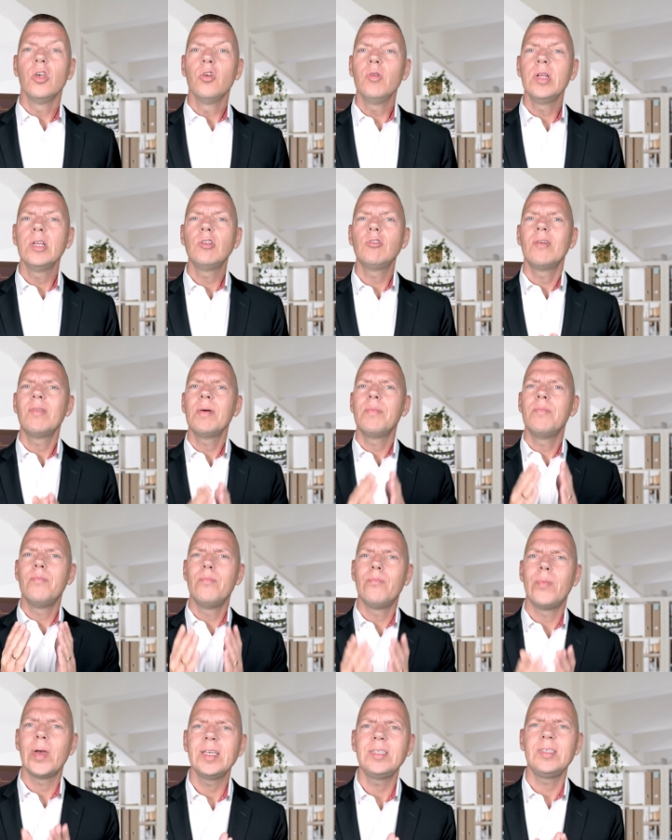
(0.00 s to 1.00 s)
you need to have a
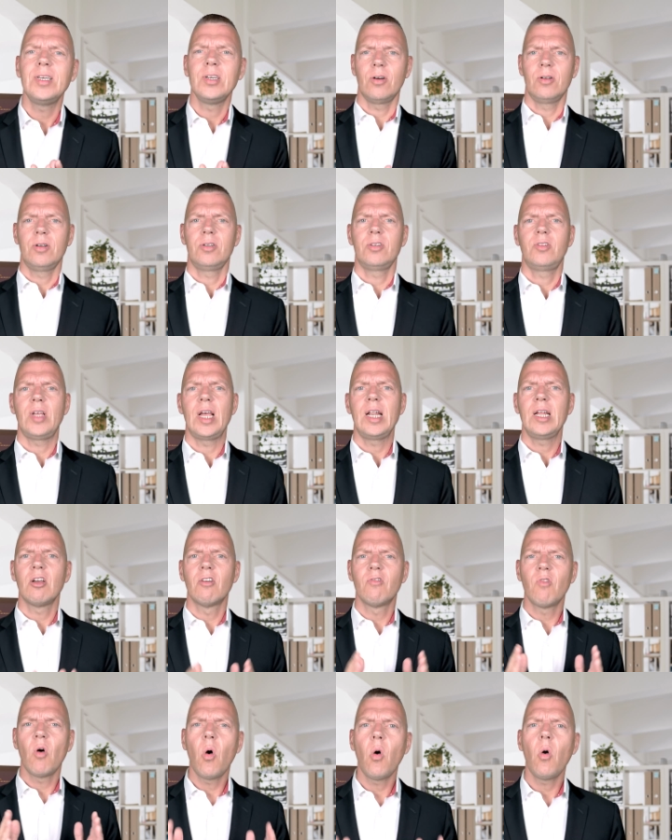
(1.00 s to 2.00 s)
basic
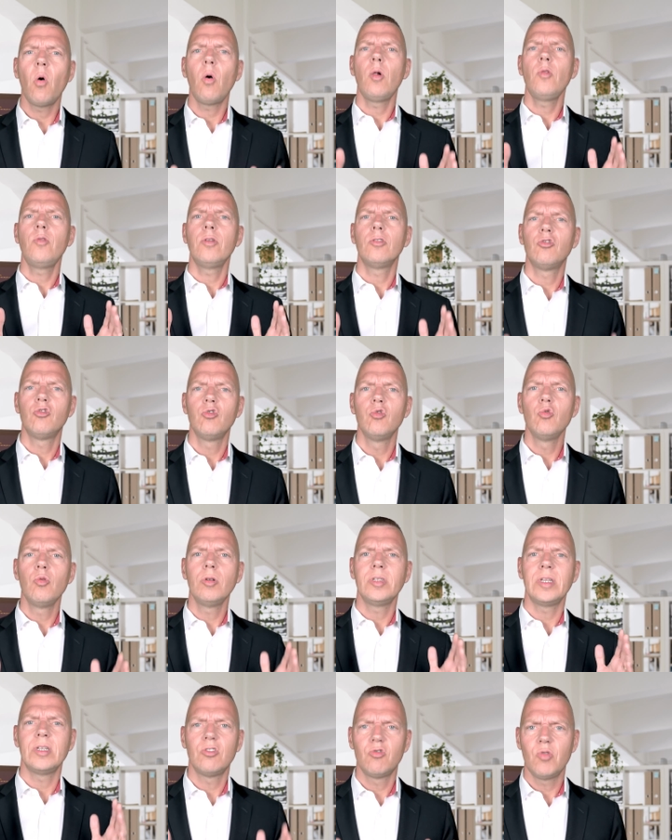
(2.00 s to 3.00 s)
understanding of all the
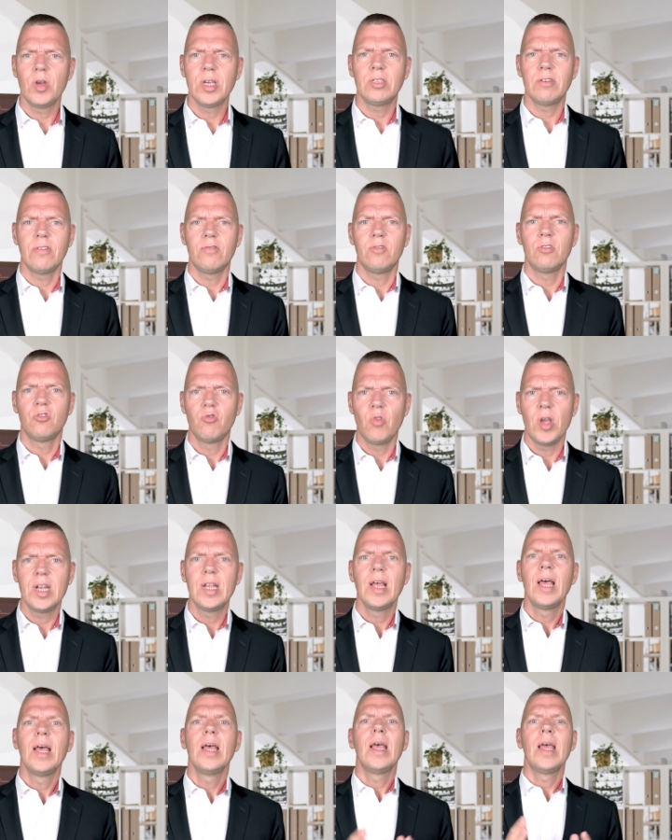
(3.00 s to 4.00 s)
tools and tricks of the
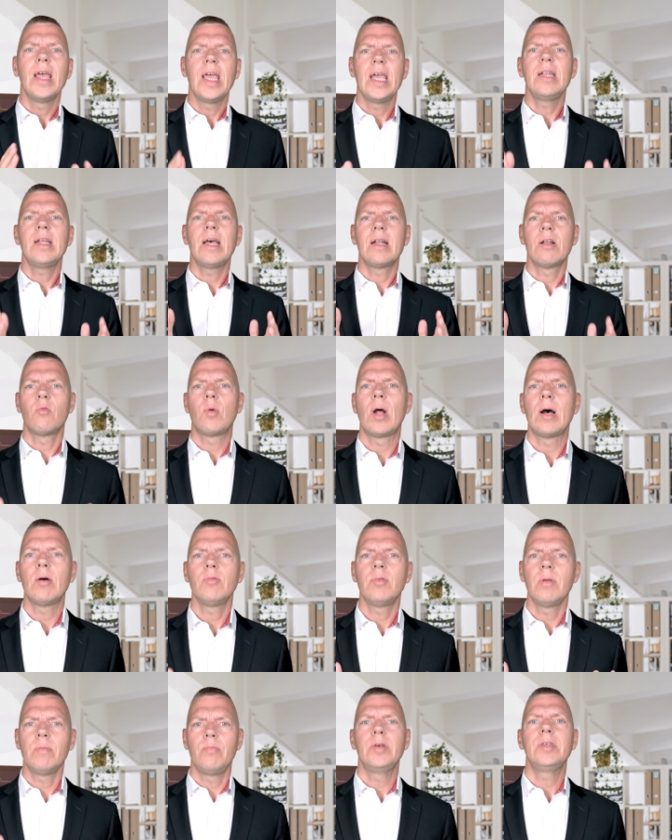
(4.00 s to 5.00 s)
trade in and
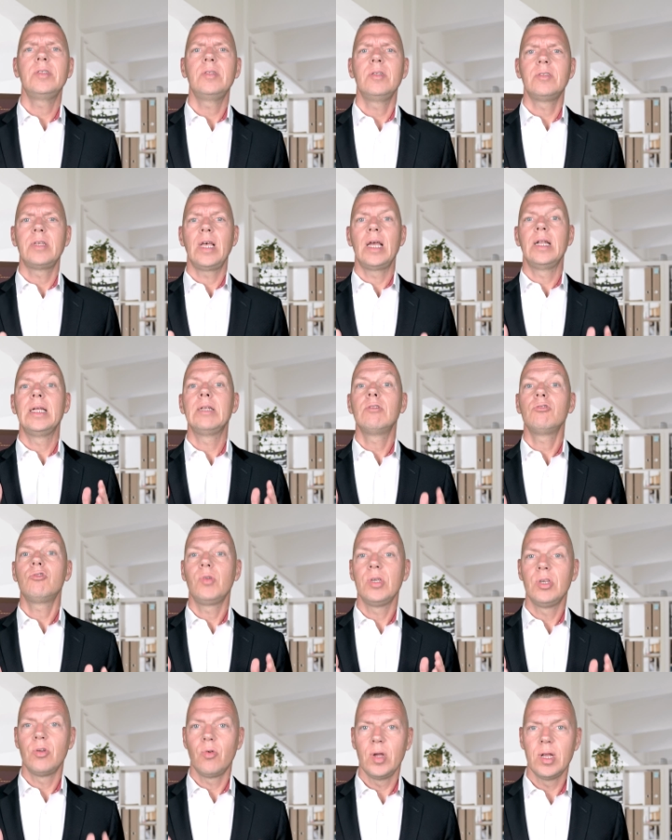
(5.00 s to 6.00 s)
around the business and
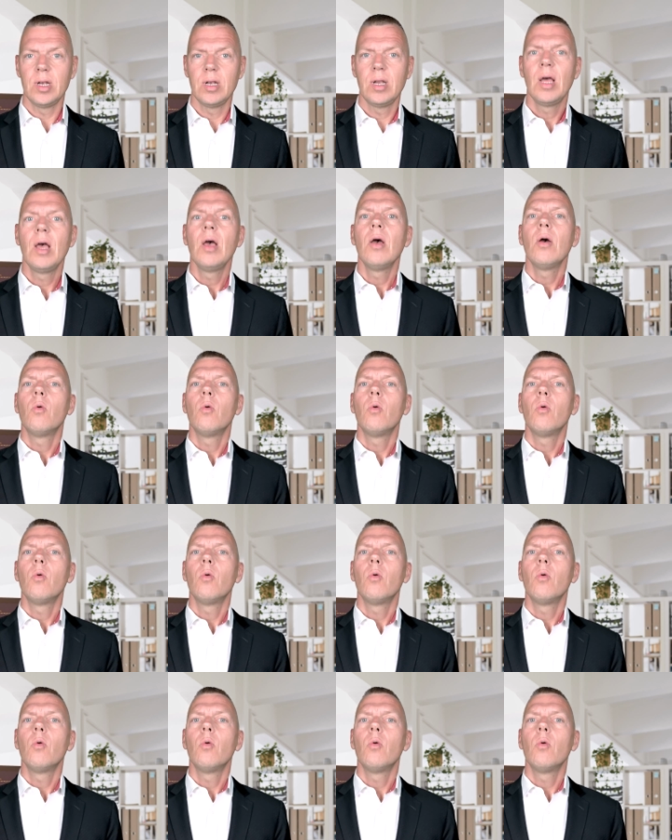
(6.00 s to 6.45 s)
industry you're in,